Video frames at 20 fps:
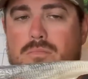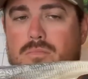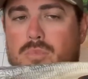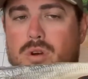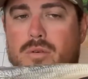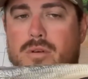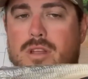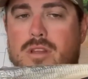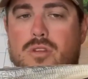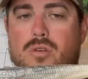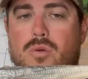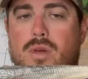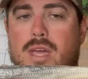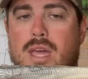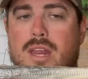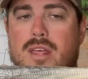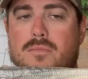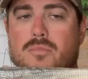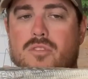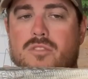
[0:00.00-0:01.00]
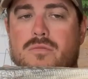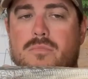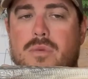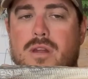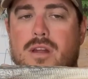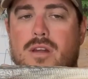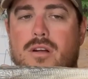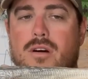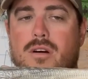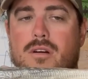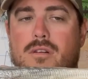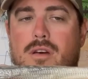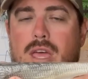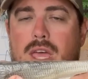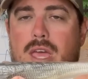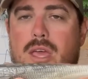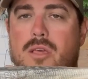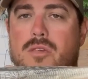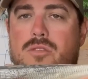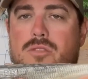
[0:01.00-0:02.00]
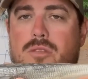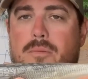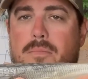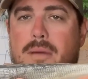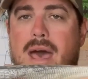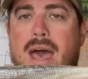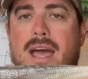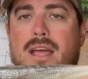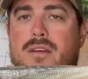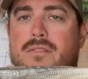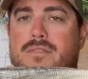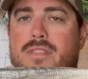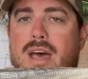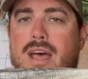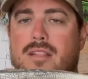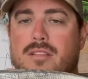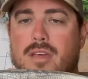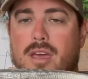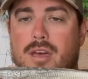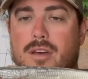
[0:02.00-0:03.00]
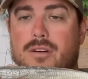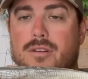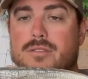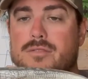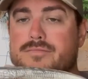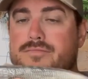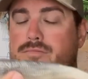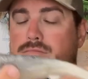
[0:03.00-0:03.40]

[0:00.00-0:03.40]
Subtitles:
really doing any movement at all is the back of that tail,